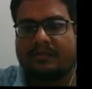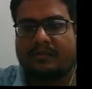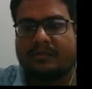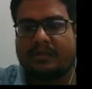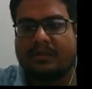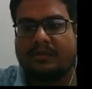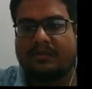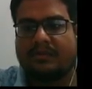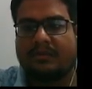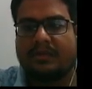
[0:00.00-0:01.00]
So this
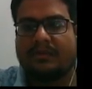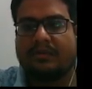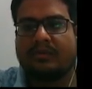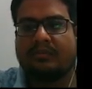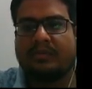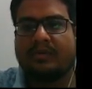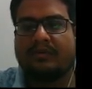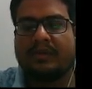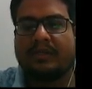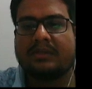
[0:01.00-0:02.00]
will be equal to P of
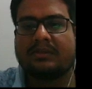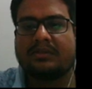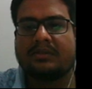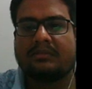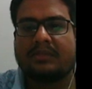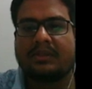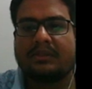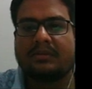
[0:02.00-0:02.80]
A intersection B,